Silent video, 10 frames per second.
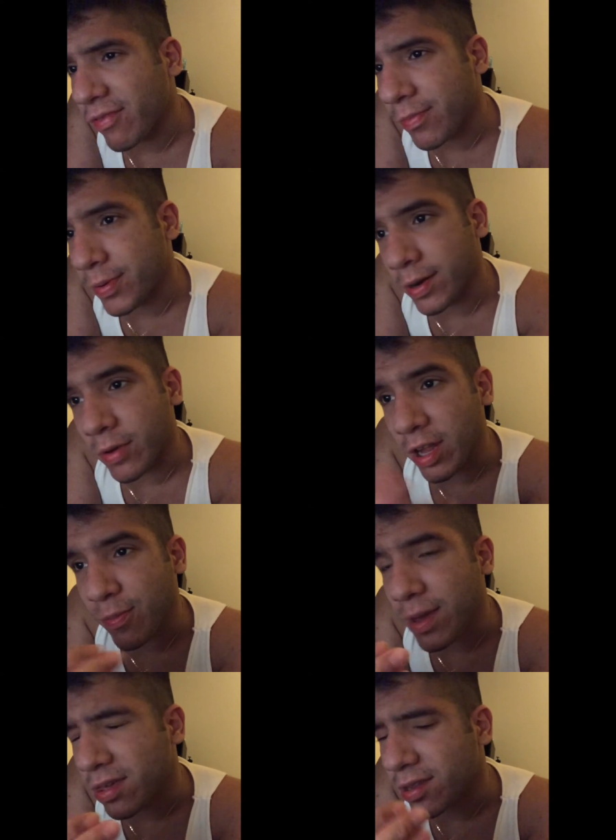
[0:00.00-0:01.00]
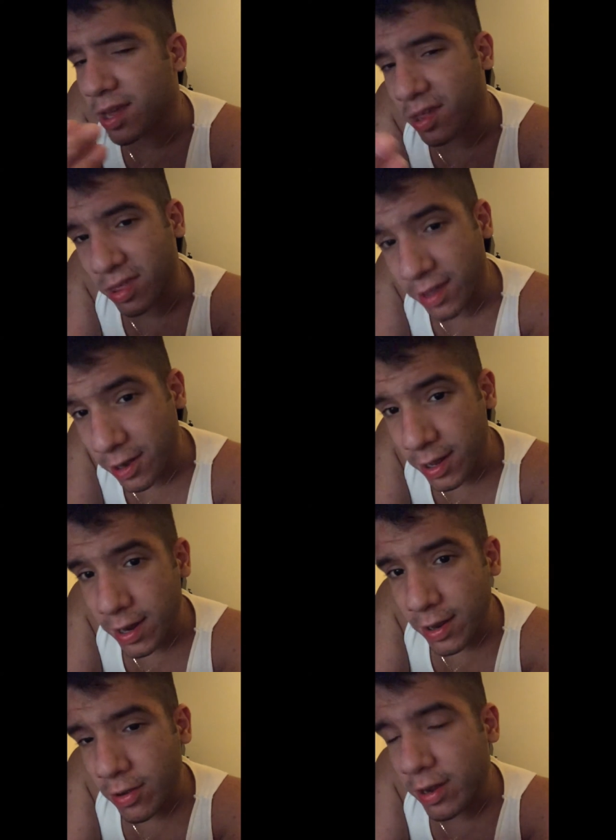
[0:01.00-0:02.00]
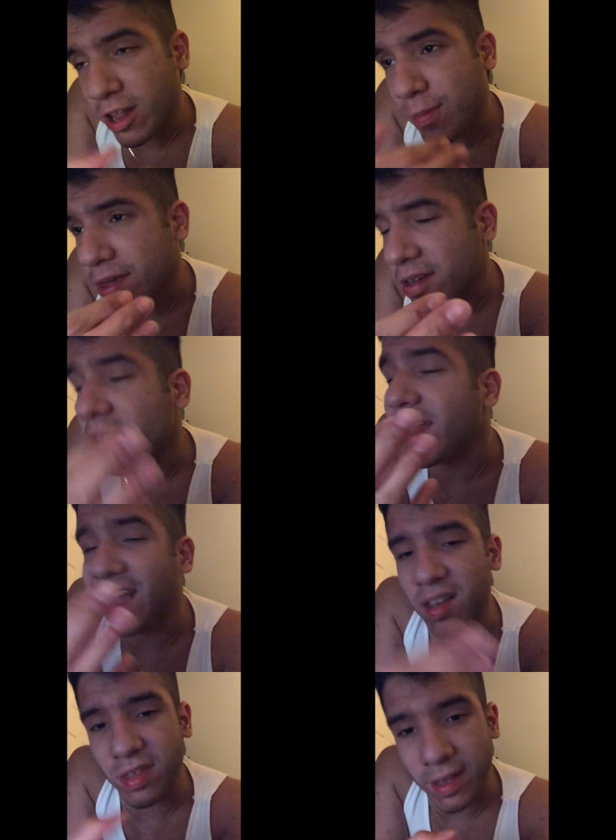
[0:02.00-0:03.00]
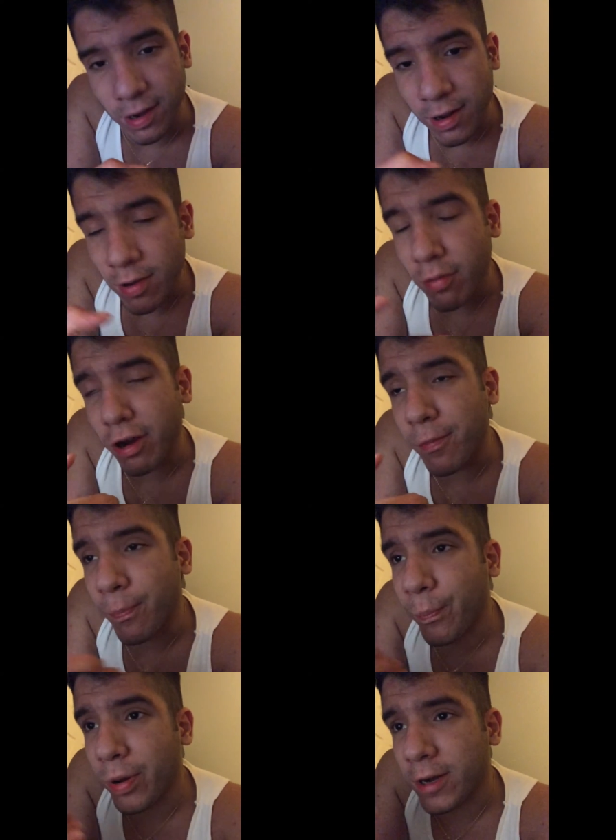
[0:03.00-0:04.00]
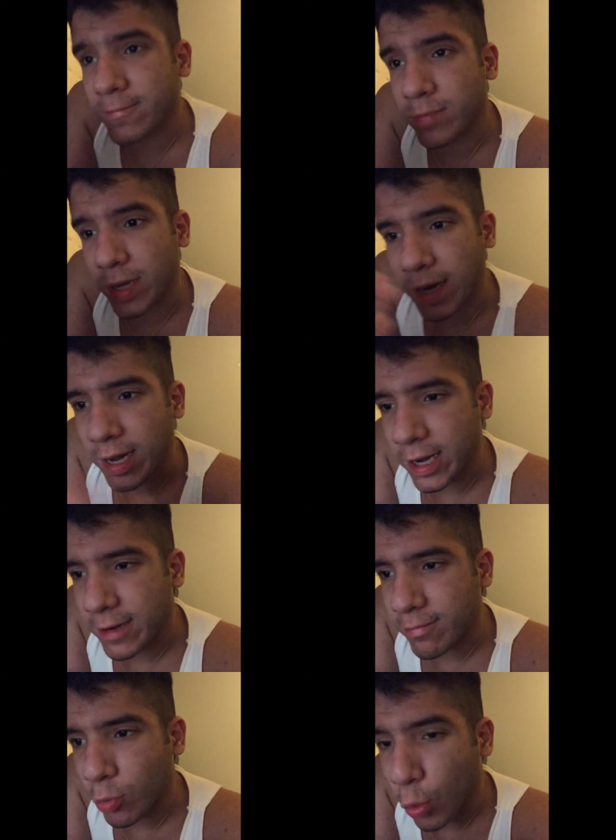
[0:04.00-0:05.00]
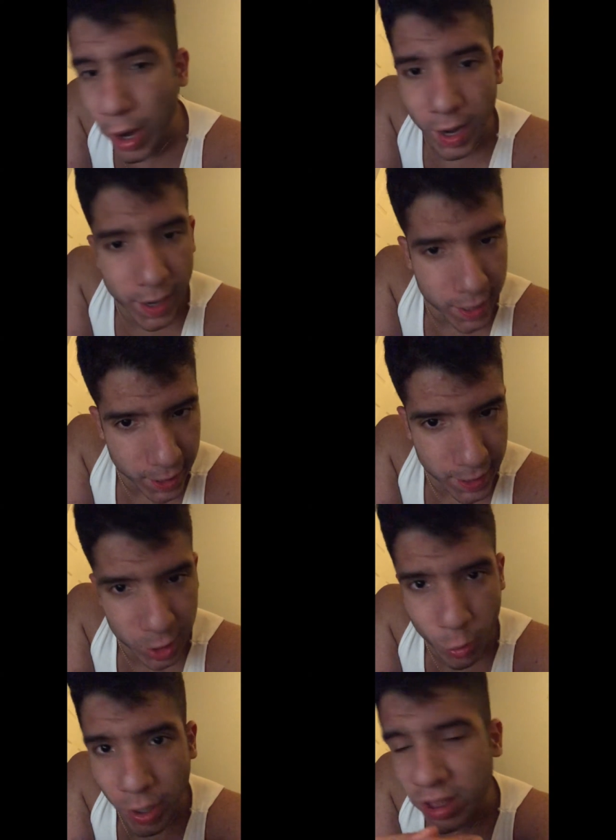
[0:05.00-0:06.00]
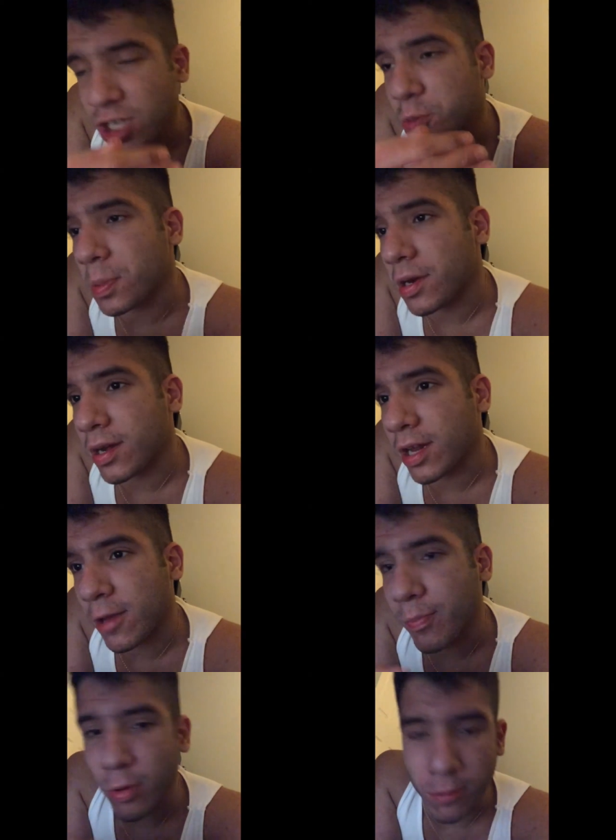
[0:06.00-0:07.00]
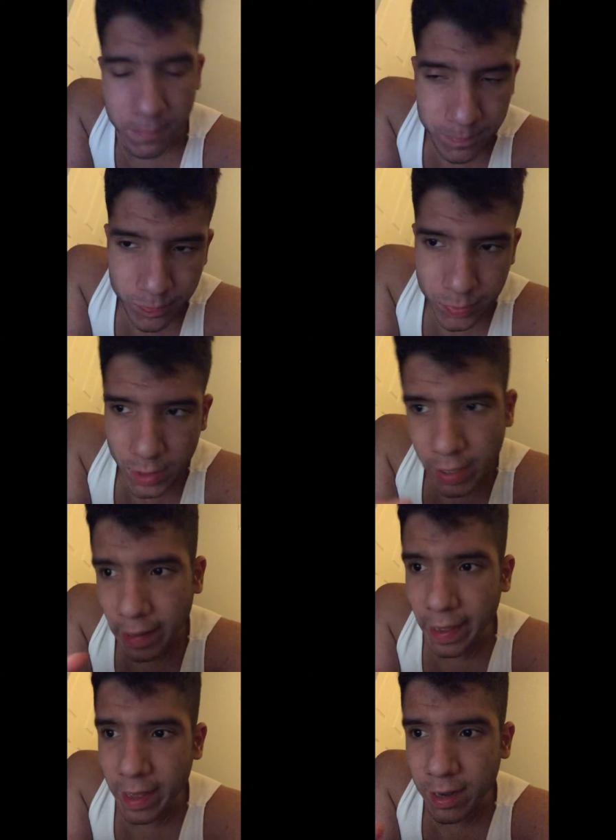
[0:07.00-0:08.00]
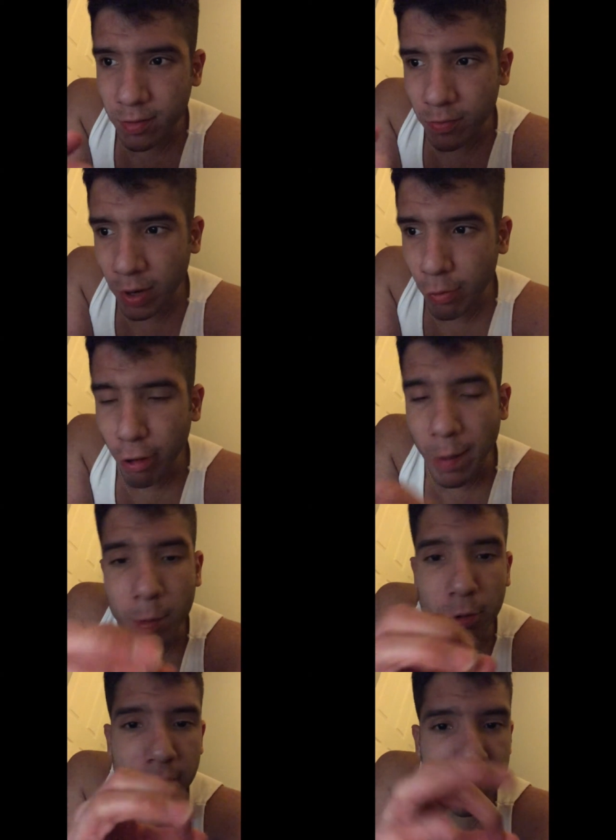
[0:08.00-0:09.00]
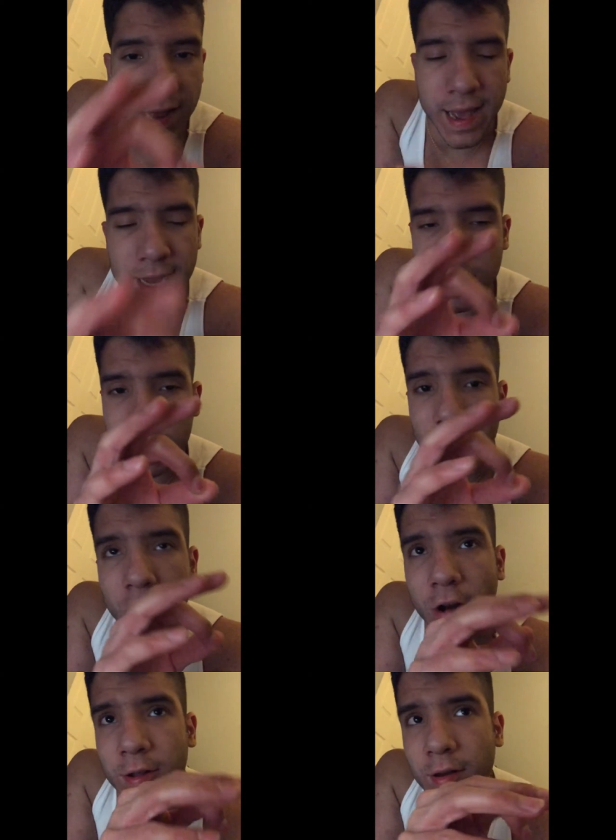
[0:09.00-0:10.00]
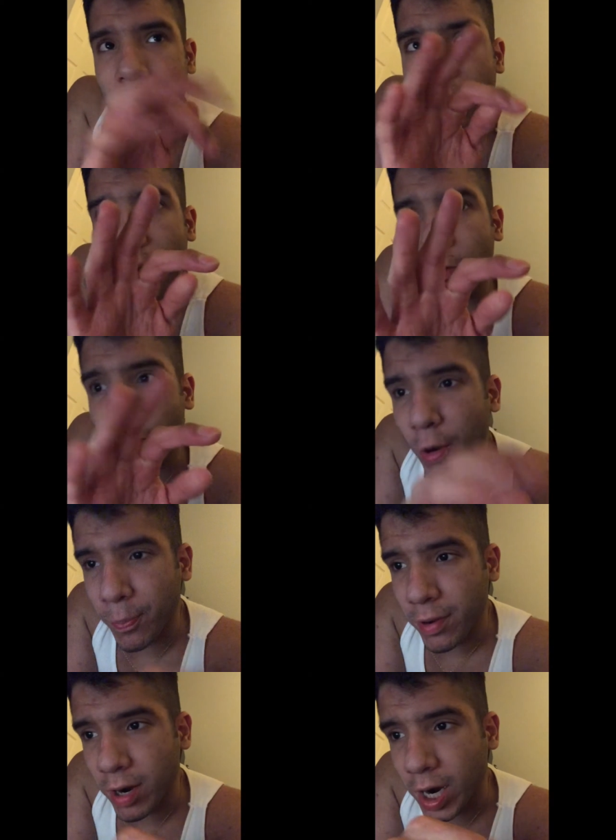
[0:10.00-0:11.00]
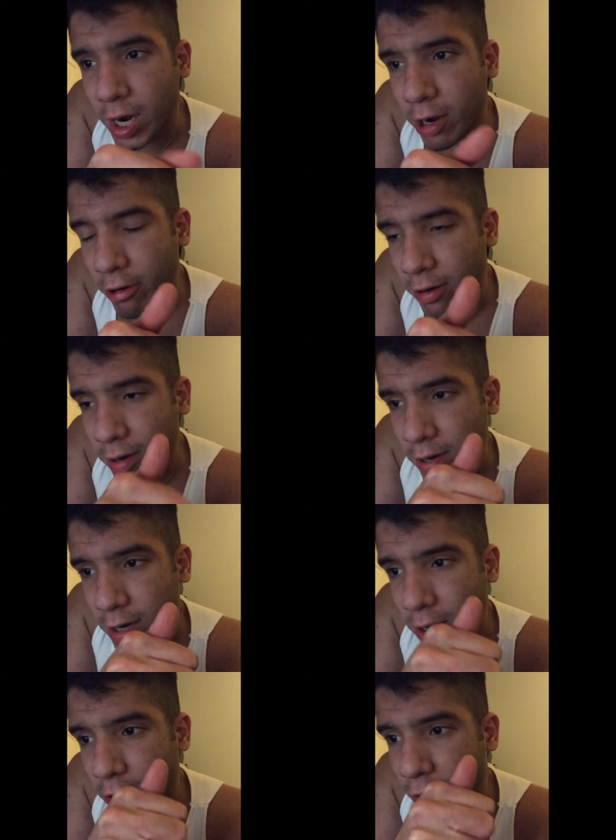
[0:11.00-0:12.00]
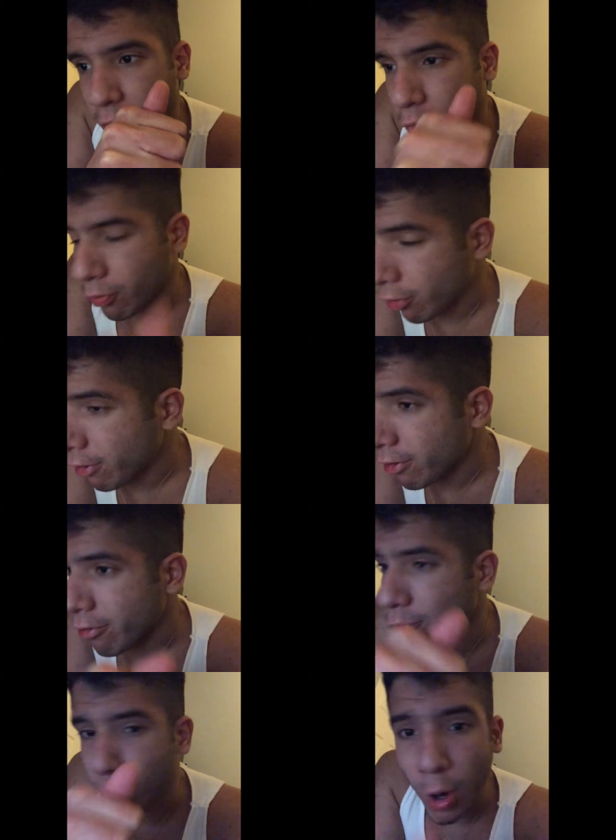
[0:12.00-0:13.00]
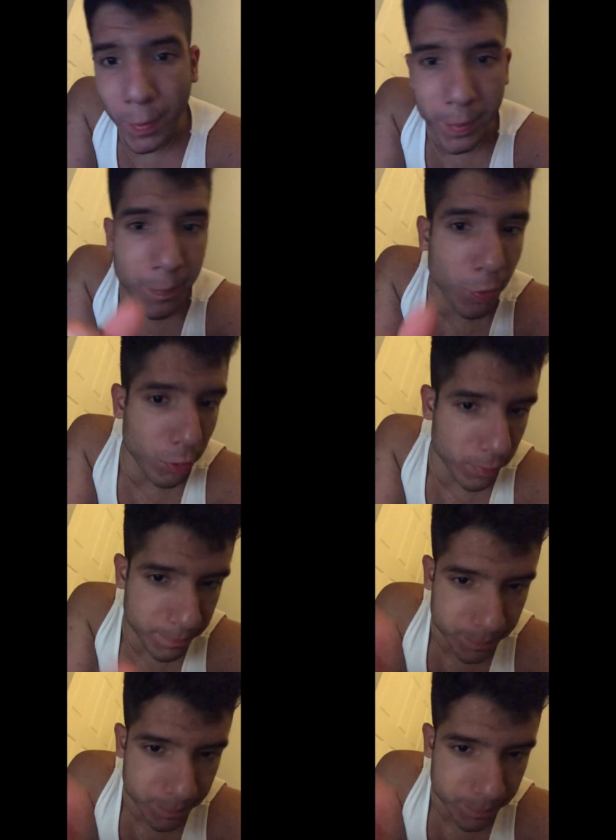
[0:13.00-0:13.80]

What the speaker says: it, but it's basically a sled. It's basically like a sled where you put weight on it, and the weight that you put on it, you pull. And we were able to attach our rope, our warrior rope pull.